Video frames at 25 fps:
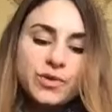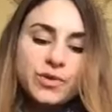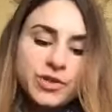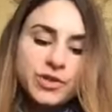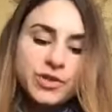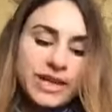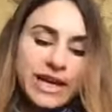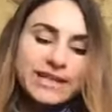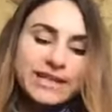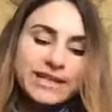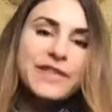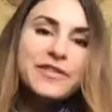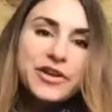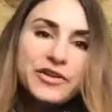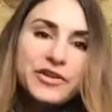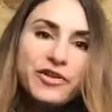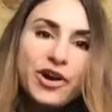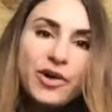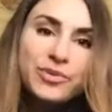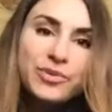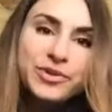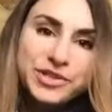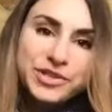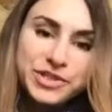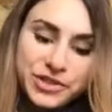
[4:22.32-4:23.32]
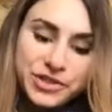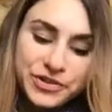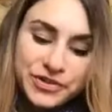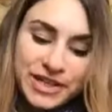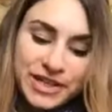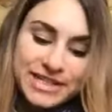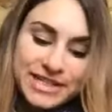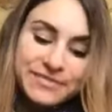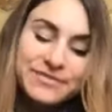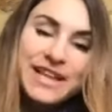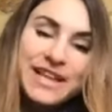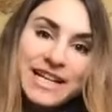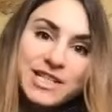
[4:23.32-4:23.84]
so yeah, nothing wrong with degrees
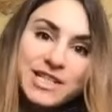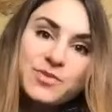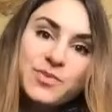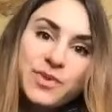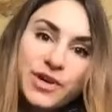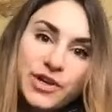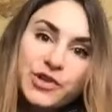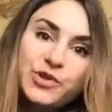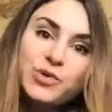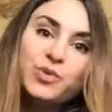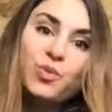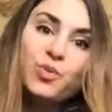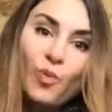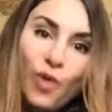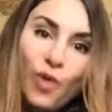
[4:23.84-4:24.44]
if that's what you